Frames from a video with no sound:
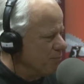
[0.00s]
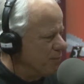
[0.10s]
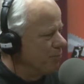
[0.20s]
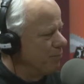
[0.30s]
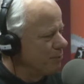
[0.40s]

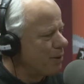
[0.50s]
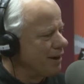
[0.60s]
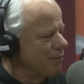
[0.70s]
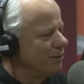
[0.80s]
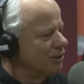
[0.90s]
But probably
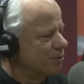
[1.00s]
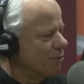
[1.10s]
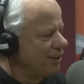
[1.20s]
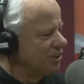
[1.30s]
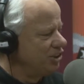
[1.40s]
the biggest
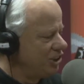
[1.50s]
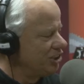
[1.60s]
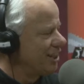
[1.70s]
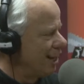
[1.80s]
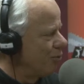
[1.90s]
surprise is
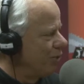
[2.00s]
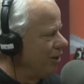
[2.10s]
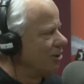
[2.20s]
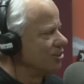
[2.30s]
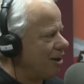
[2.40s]
just how well
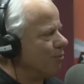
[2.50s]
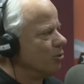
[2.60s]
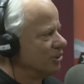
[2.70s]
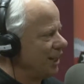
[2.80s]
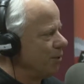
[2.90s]
our
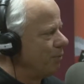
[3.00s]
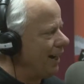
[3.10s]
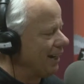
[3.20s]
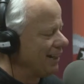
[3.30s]
sophomores came back.